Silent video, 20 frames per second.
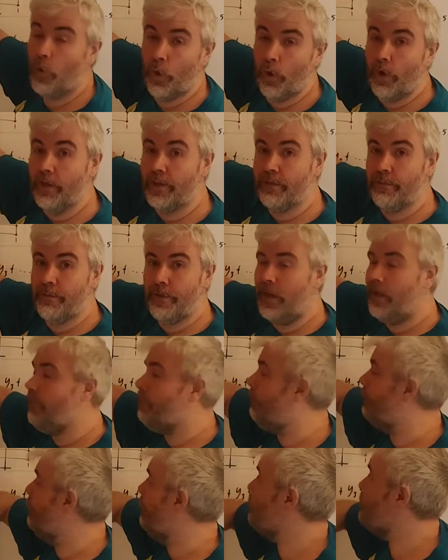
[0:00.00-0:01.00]
more at the bottom.
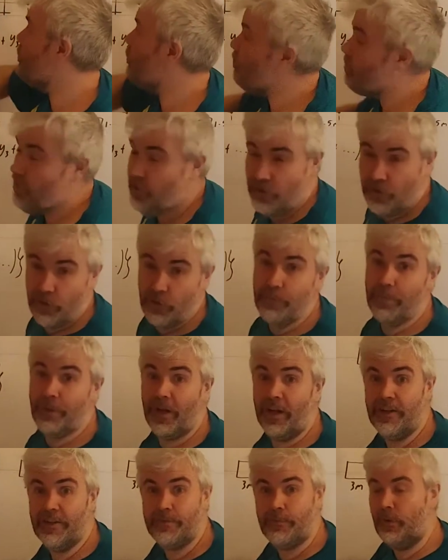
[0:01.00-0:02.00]
So it's 2
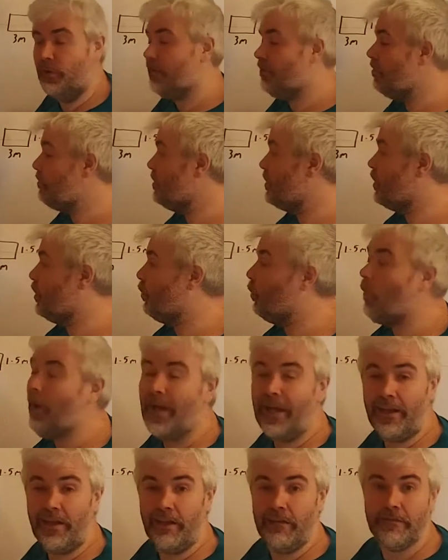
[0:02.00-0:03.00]
blocks more. So it's
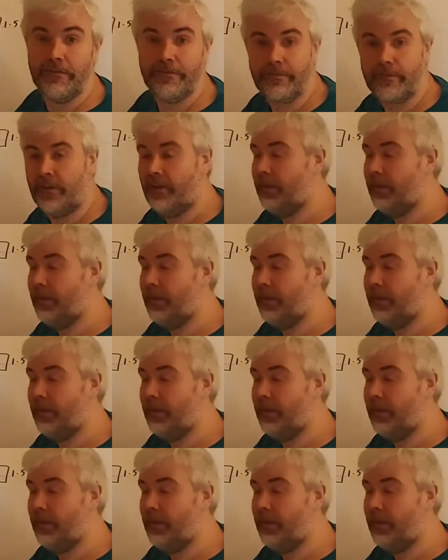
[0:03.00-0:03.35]
12